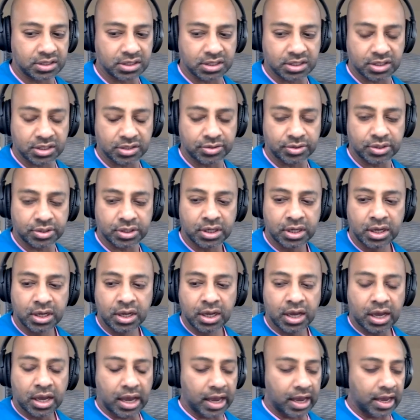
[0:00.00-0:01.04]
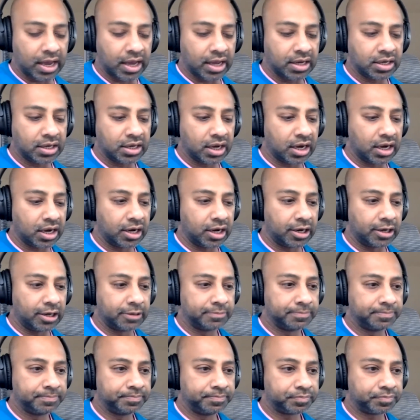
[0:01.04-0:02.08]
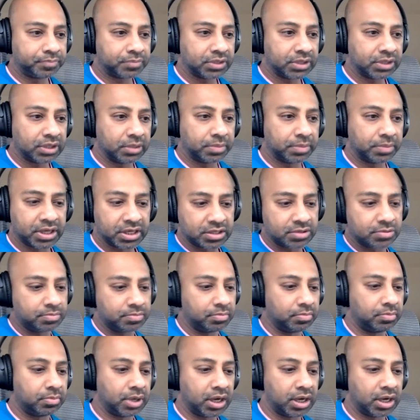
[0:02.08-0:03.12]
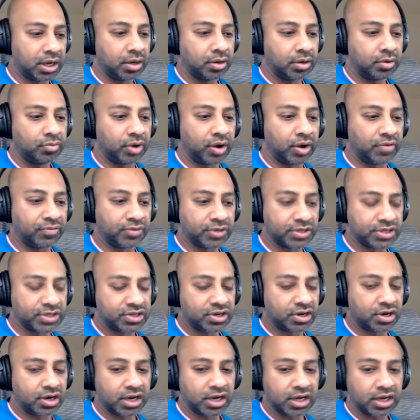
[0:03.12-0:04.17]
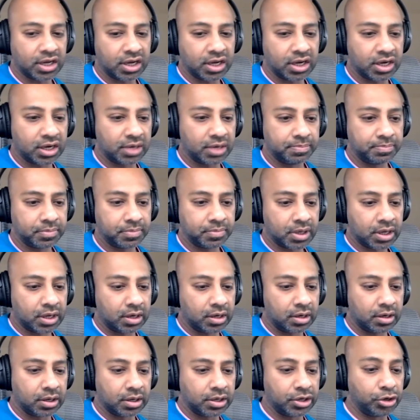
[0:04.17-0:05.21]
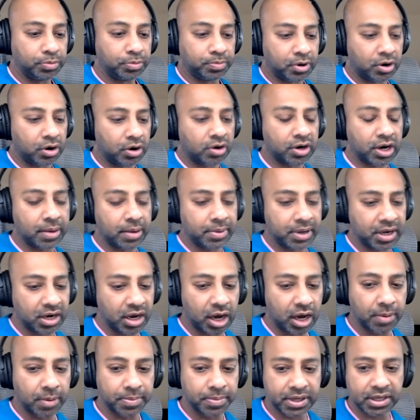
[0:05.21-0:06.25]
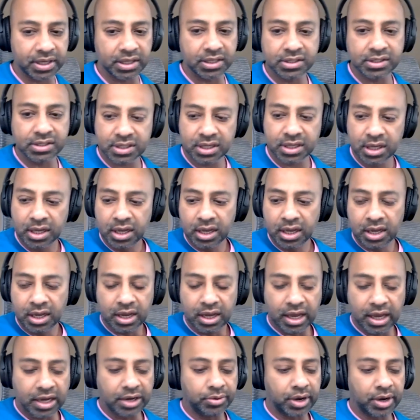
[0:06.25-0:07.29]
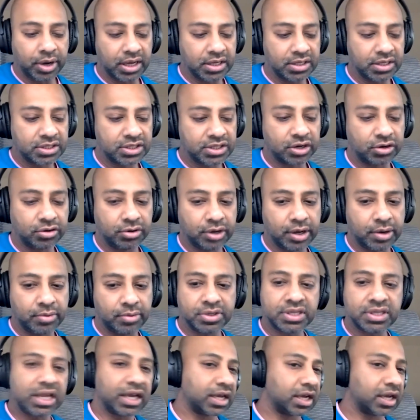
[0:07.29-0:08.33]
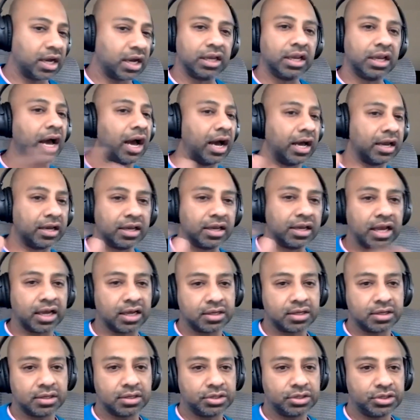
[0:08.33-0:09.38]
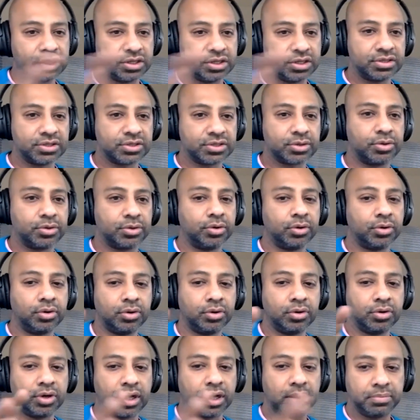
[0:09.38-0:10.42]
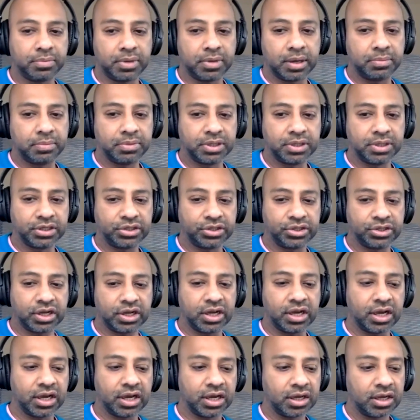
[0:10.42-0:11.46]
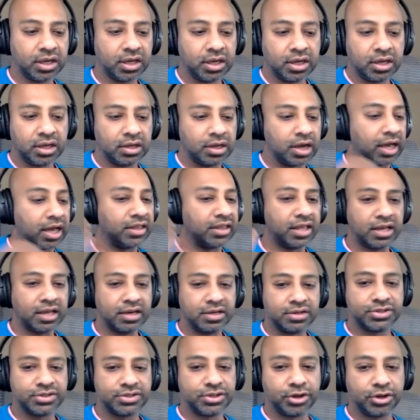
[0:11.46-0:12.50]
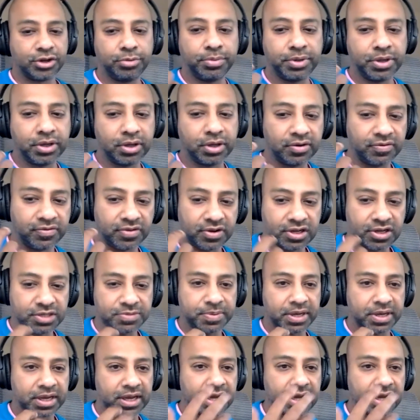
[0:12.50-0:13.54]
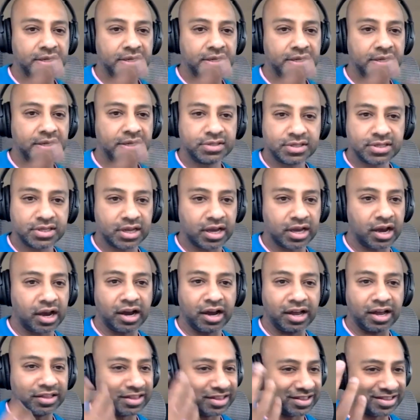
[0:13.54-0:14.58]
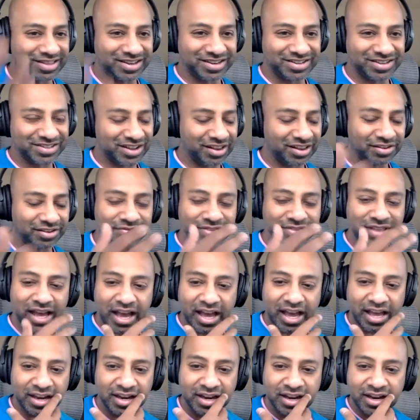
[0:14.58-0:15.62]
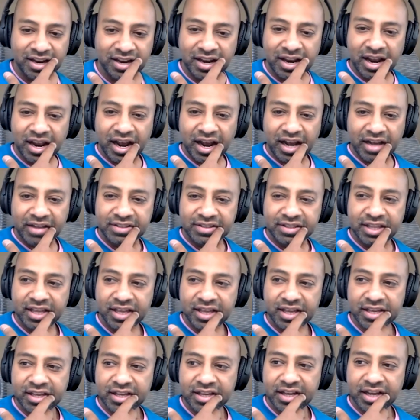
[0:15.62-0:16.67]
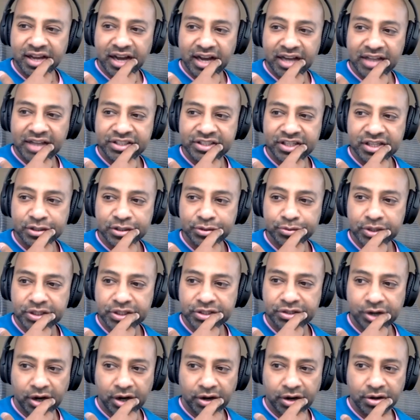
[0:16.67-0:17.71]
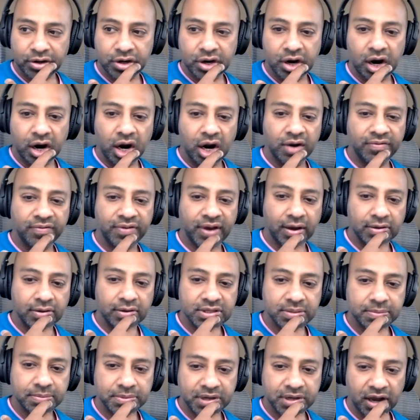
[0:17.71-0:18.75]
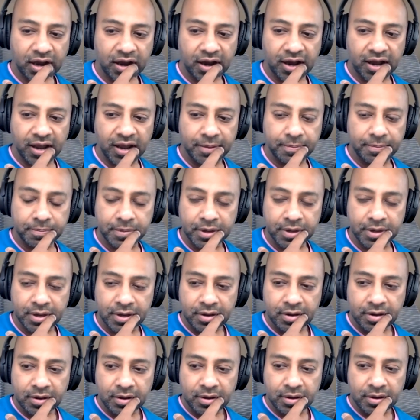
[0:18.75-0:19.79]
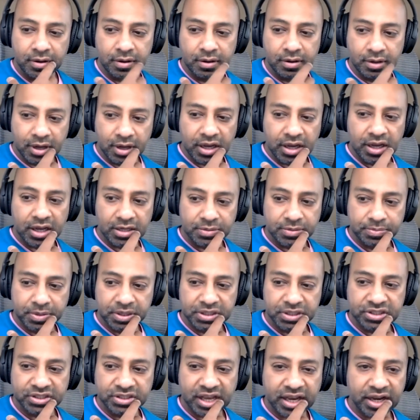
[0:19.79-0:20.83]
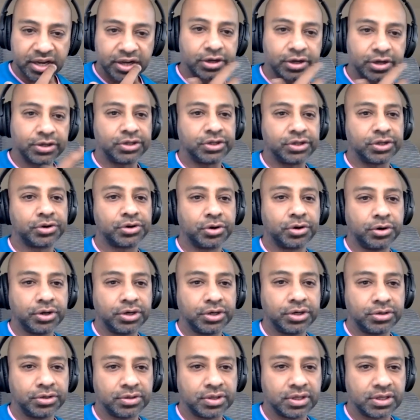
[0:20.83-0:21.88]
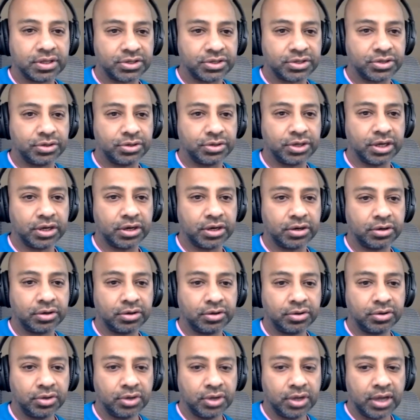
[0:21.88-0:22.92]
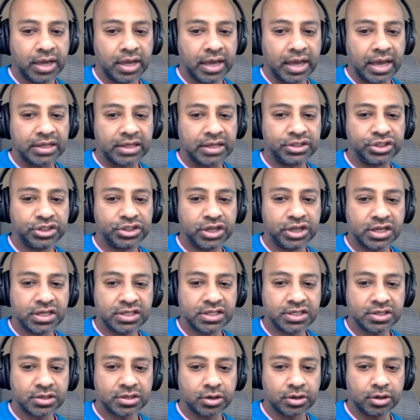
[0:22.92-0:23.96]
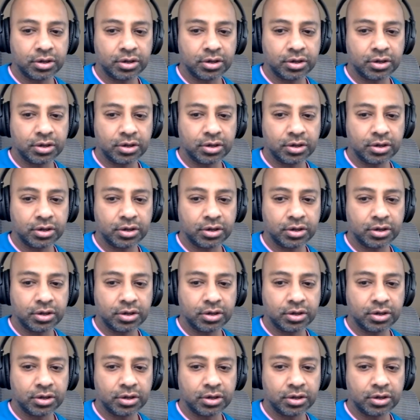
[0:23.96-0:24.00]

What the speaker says: Institute, and because my wife was starting a new program at Hopkins. Anyway, so it was like a lot, like she's in school, I'm teaching, and then Zoom universe begins, and then there's all of that. I think I just was trying to carve out some time as much as I could to go into the studio and just